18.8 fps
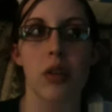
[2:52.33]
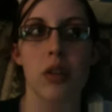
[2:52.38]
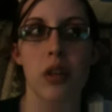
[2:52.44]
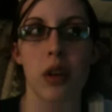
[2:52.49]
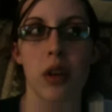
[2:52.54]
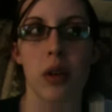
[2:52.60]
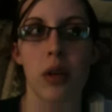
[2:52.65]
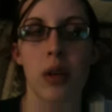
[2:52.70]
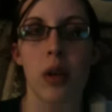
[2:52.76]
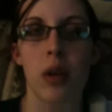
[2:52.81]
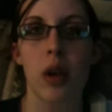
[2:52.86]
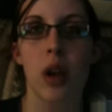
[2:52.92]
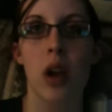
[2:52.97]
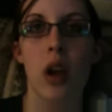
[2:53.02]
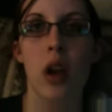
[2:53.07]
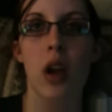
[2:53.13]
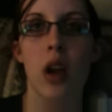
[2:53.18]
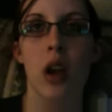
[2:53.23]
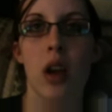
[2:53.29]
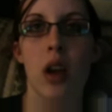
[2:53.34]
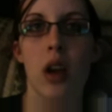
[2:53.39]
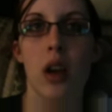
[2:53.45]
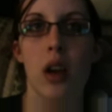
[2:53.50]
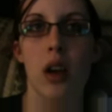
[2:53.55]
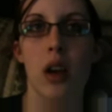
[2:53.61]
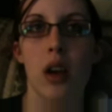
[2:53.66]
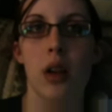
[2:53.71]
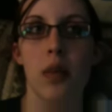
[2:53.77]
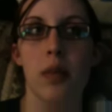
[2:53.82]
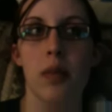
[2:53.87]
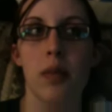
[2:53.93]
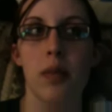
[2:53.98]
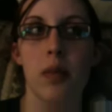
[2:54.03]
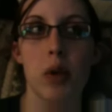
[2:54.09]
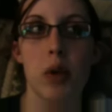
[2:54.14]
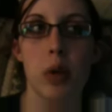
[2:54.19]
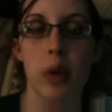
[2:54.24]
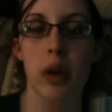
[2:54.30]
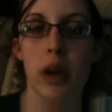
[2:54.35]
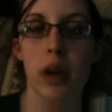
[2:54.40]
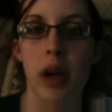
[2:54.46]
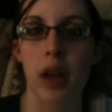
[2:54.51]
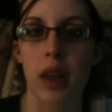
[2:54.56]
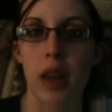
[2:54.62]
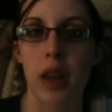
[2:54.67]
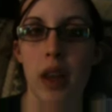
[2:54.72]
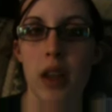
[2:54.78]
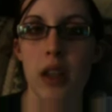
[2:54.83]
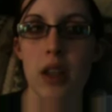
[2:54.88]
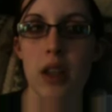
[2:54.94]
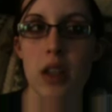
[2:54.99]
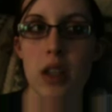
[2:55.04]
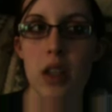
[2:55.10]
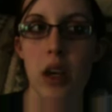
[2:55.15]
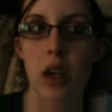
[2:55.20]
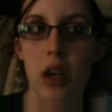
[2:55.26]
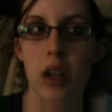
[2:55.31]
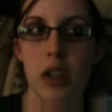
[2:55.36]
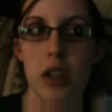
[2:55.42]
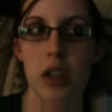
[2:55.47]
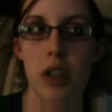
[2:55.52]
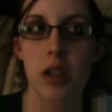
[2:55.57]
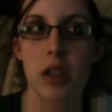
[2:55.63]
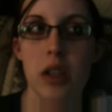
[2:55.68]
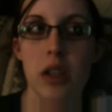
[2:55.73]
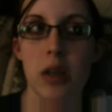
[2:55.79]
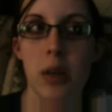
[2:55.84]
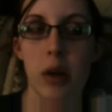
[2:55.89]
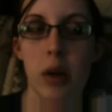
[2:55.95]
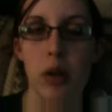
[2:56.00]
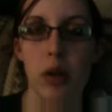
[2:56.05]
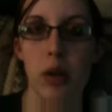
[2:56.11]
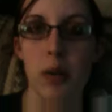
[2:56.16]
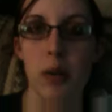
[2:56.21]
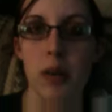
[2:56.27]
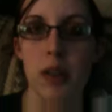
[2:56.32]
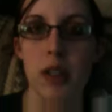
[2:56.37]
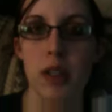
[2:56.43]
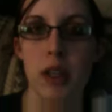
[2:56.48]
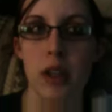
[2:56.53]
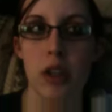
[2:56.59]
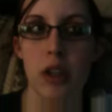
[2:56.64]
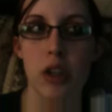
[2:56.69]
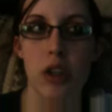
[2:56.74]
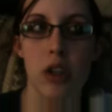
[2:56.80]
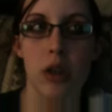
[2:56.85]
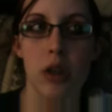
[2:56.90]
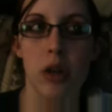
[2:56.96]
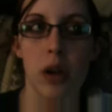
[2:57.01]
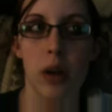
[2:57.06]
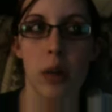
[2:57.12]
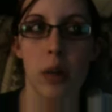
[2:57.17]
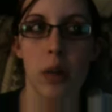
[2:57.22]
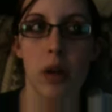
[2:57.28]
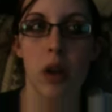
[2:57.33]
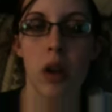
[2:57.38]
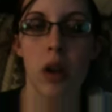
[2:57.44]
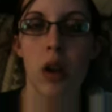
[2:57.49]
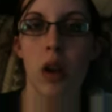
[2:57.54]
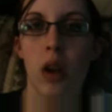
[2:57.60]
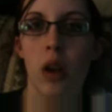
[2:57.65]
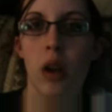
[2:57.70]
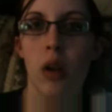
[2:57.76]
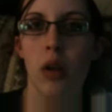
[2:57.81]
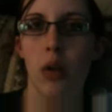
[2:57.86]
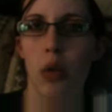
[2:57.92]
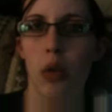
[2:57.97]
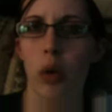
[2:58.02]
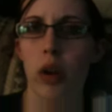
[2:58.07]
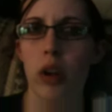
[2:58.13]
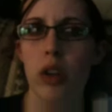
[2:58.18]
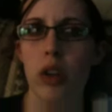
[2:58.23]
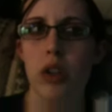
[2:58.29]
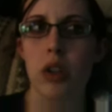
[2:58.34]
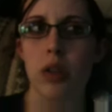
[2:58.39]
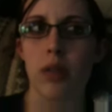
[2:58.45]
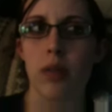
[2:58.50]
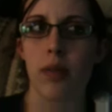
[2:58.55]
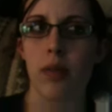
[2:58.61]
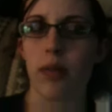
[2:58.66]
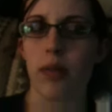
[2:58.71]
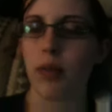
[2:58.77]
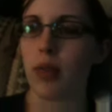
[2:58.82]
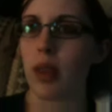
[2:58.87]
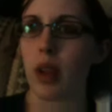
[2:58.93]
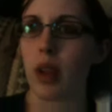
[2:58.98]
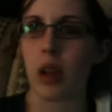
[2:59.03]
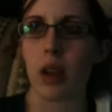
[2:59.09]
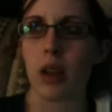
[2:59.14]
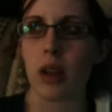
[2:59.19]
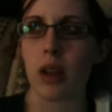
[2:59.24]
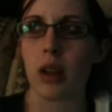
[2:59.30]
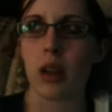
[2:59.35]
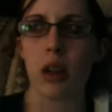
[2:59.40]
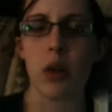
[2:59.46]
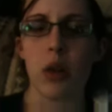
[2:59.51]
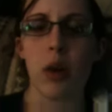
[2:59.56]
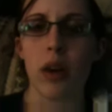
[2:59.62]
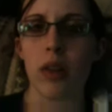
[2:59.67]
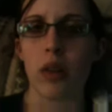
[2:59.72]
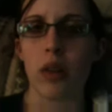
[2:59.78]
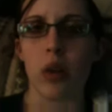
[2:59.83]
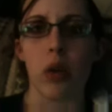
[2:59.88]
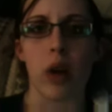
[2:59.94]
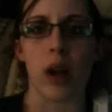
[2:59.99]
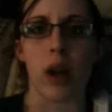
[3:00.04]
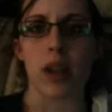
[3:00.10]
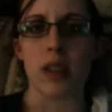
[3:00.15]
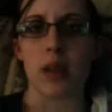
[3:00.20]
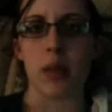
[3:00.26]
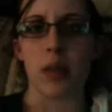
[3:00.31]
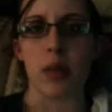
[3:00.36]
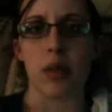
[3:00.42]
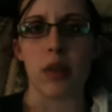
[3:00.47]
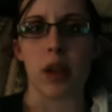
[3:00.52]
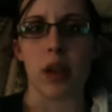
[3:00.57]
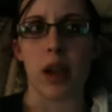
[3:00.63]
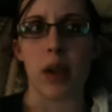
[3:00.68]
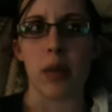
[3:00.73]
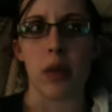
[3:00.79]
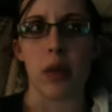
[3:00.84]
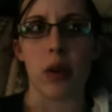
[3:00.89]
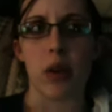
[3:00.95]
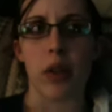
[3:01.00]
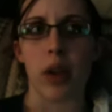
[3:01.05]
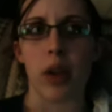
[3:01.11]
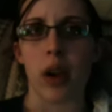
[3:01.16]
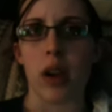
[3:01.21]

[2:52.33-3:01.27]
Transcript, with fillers: So um, she went and got the anesthesiologist, and about 20 minutes later, she showed up, which you have no concept of time when you're